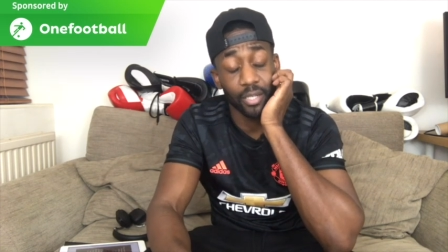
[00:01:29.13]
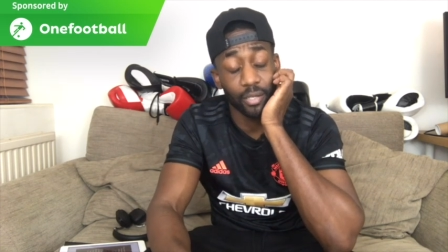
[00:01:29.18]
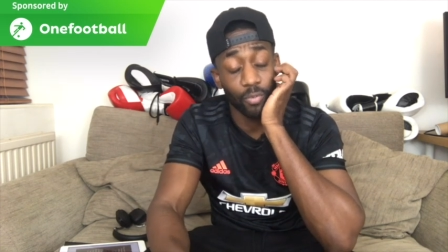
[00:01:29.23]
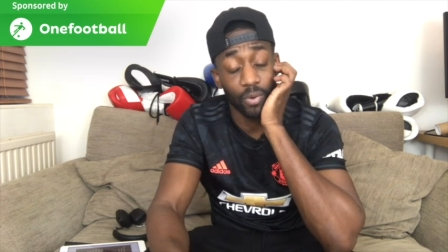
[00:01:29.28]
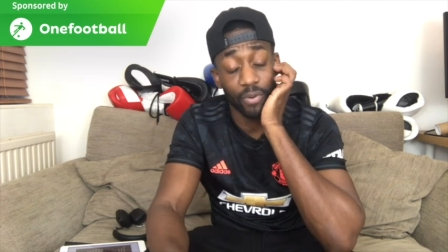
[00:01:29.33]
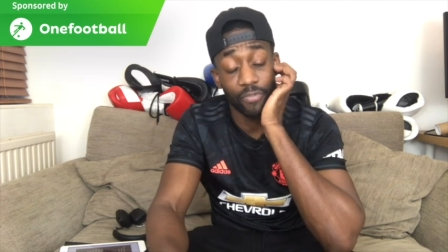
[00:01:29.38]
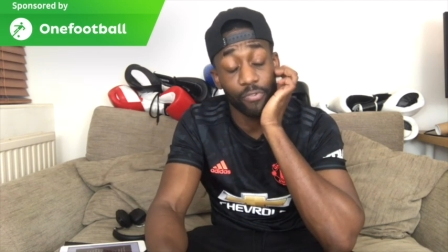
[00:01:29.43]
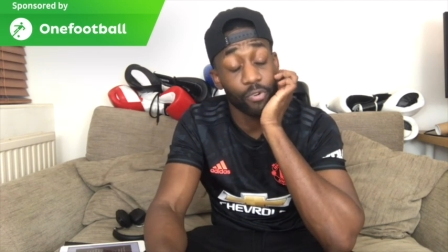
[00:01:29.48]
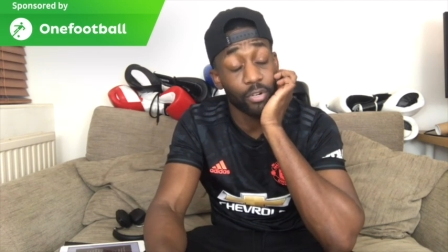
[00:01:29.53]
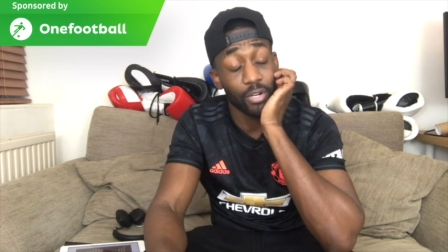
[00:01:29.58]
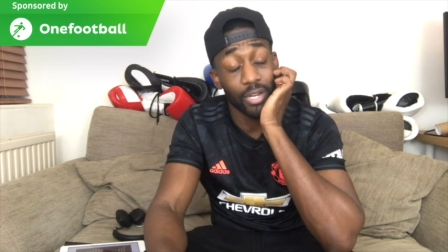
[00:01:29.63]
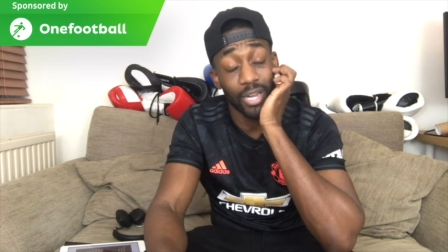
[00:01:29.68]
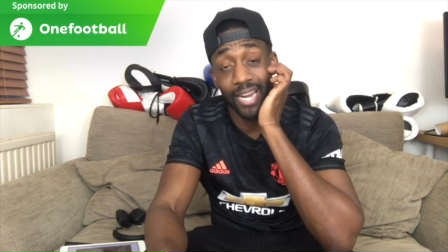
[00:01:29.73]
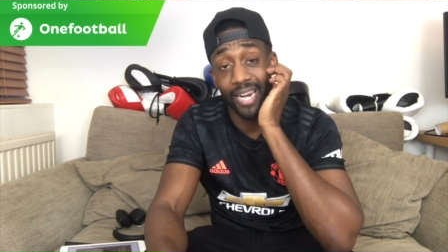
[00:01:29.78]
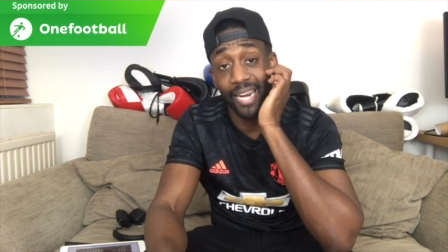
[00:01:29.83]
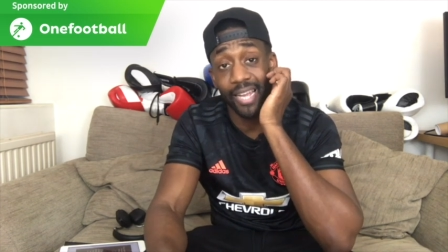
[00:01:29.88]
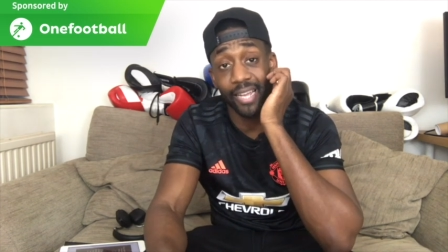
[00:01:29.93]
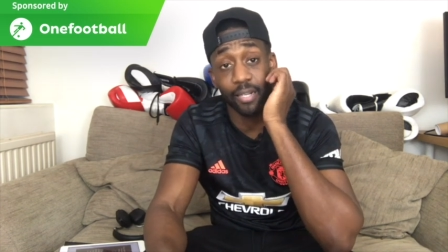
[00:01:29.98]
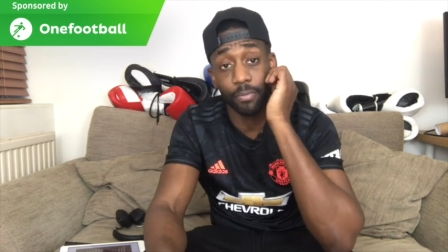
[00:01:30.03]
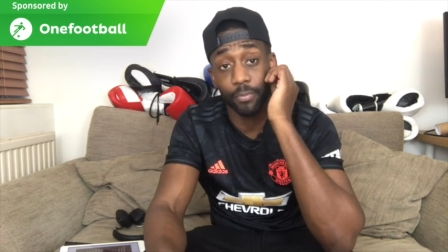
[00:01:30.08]
Whether or not I
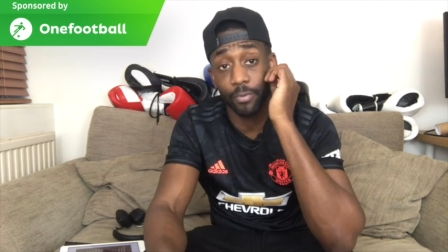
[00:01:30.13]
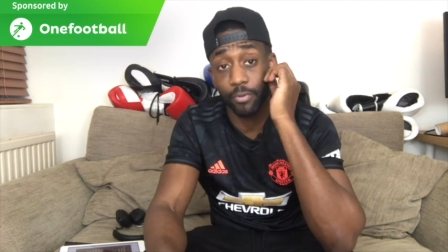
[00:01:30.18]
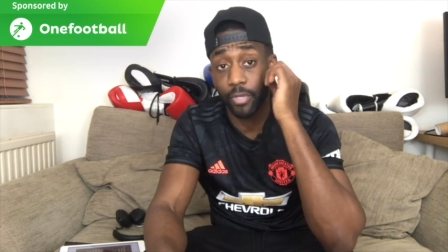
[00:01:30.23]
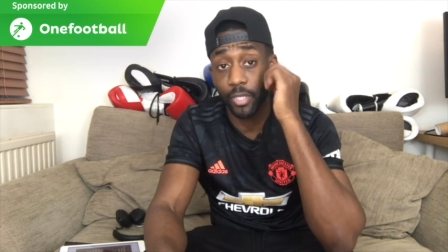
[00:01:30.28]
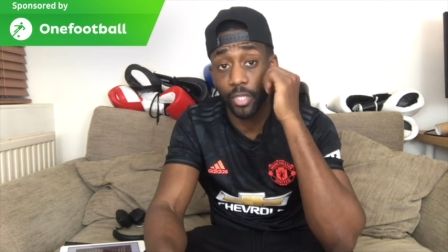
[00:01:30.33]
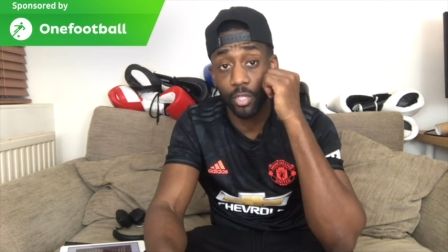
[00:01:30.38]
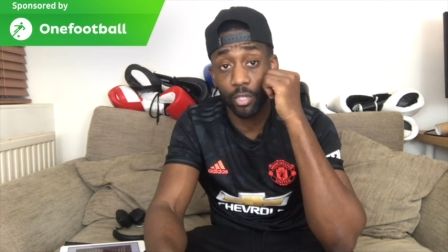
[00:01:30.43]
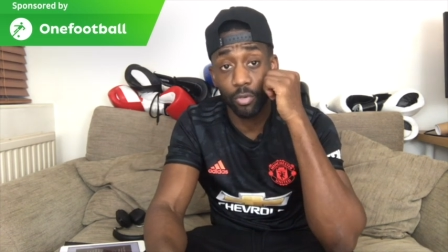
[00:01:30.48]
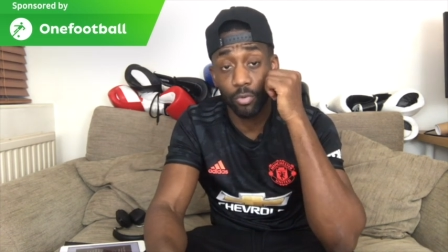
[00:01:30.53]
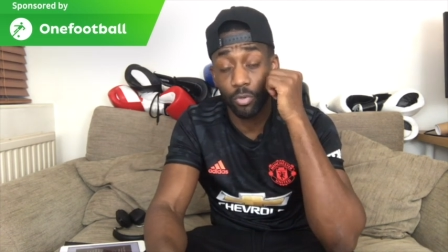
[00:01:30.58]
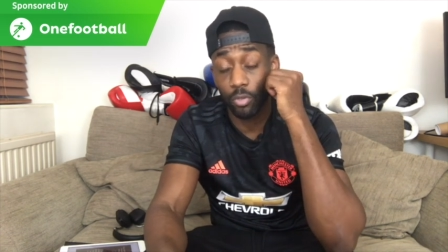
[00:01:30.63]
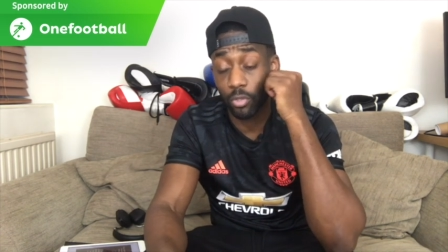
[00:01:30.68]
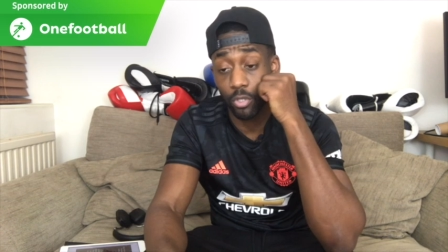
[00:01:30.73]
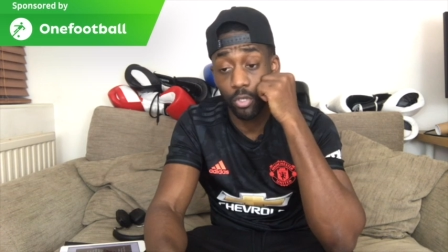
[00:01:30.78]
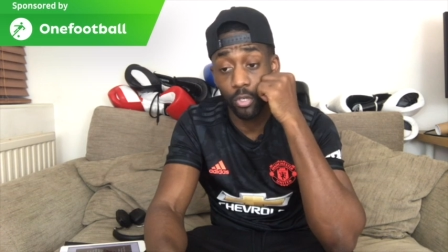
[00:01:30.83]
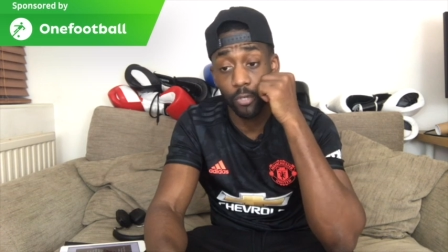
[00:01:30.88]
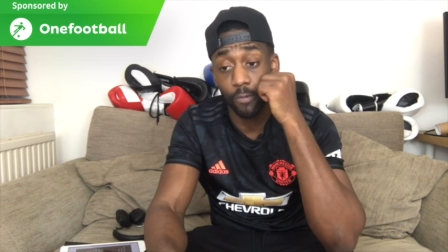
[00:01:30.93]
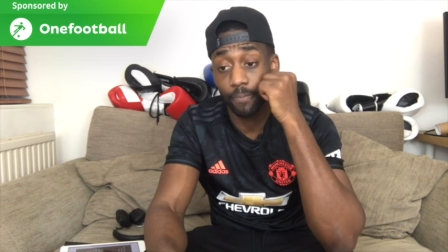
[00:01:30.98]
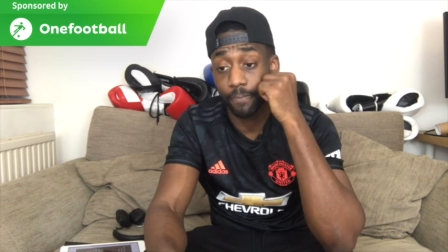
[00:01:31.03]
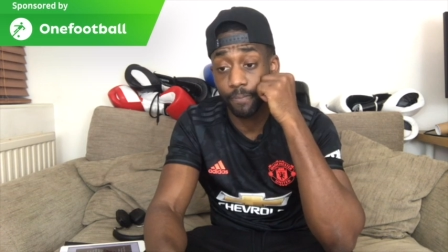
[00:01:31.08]
like Mourinho or
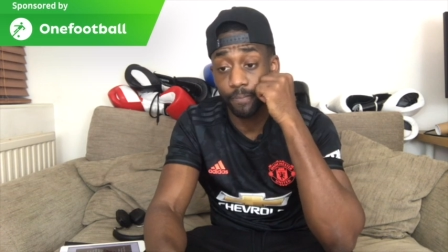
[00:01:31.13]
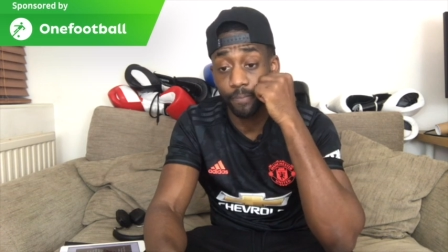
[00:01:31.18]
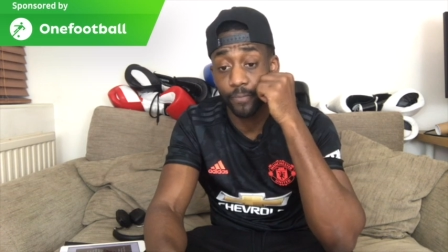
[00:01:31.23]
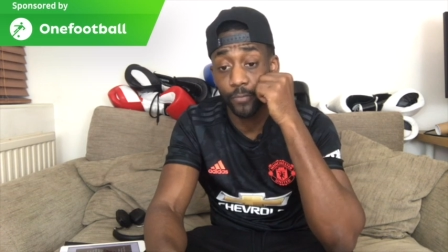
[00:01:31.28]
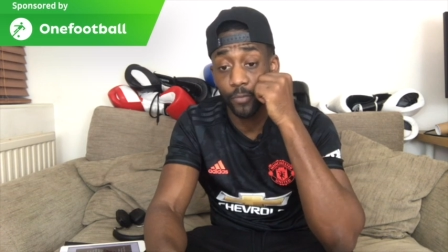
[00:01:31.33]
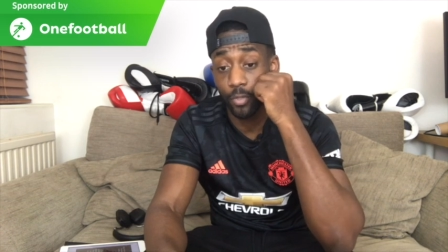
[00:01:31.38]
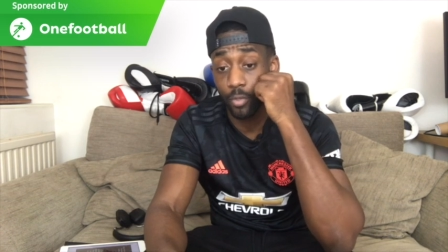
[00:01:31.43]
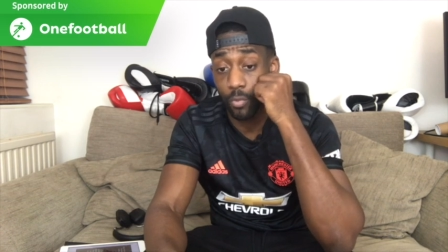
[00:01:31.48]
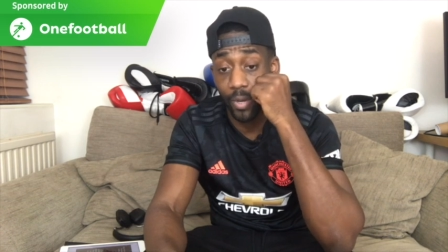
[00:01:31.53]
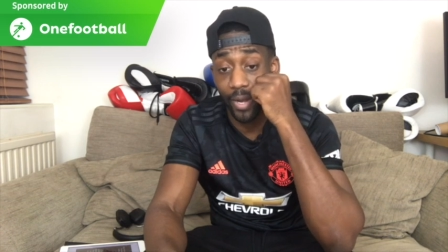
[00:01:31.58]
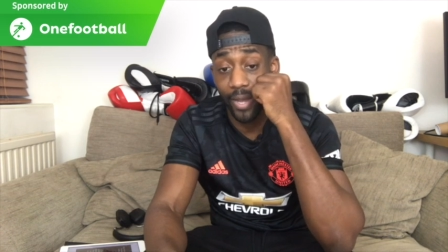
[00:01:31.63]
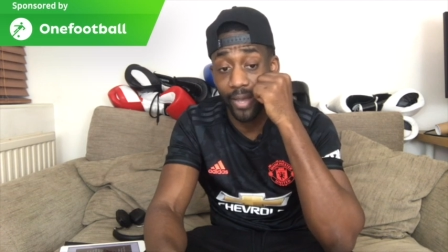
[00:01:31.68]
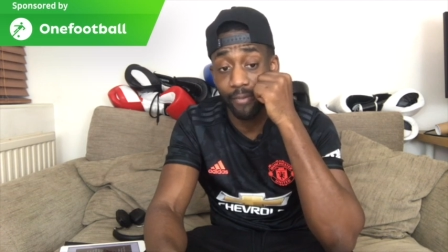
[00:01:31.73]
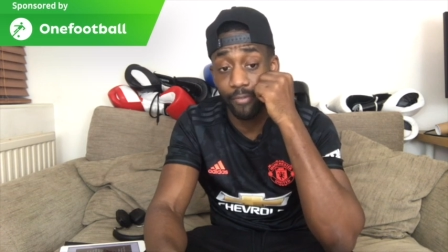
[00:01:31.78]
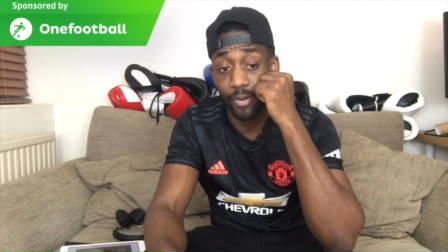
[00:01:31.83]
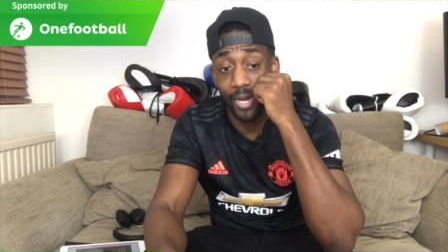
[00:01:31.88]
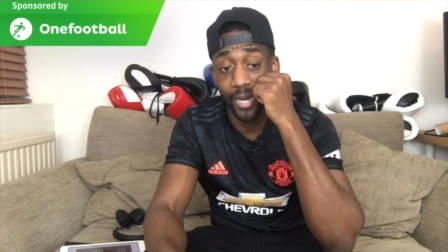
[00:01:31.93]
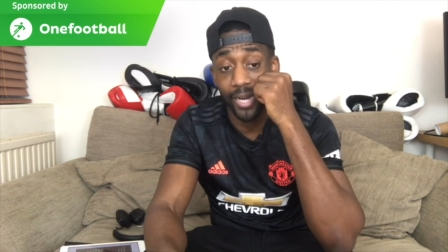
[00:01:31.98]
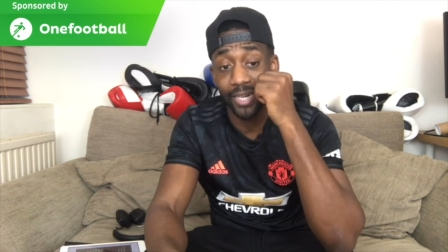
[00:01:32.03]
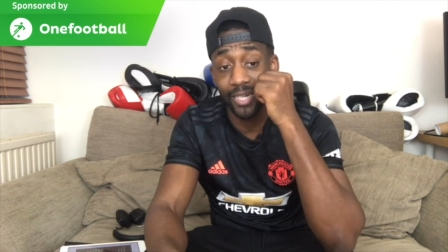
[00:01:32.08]
not, or
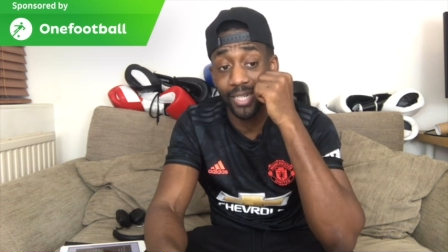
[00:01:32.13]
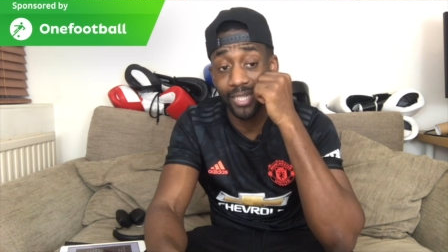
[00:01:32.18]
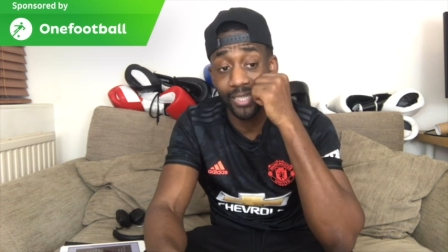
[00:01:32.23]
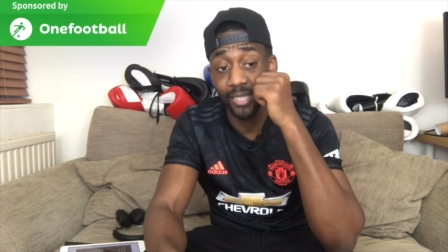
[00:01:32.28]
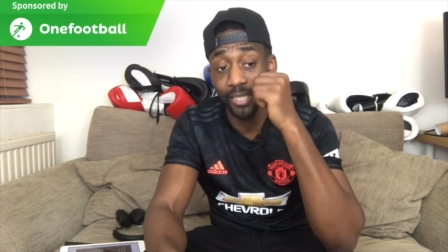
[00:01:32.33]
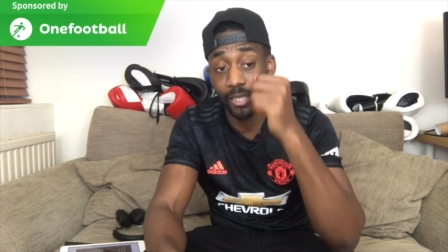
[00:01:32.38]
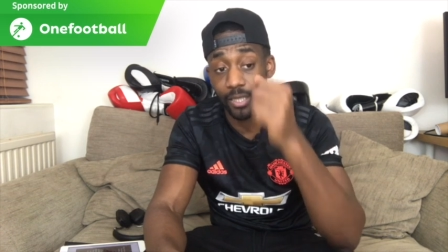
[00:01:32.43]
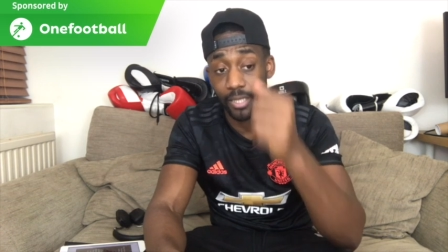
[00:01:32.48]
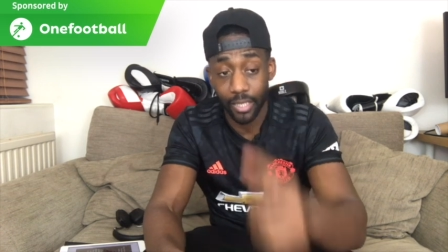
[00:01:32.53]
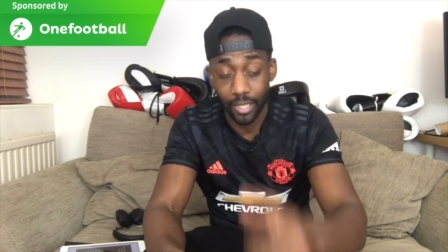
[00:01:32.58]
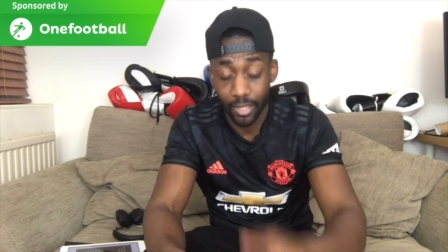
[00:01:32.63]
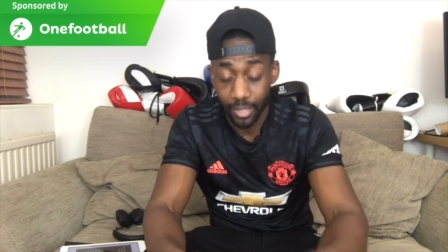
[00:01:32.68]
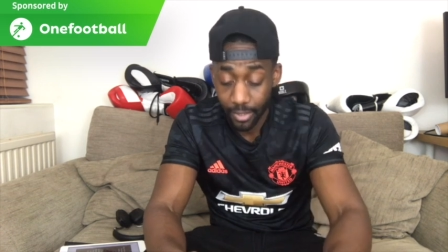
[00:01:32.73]
whatever, at least